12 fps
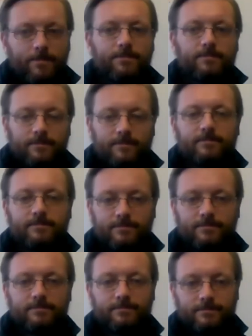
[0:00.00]
And for a lot of people,
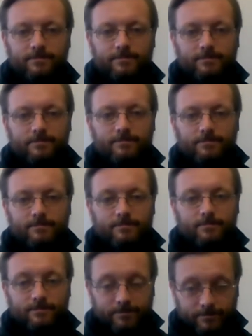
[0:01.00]
it marks the
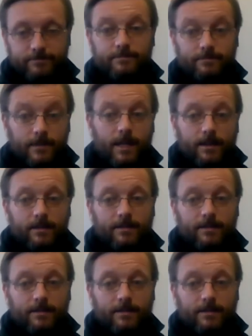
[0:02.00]
start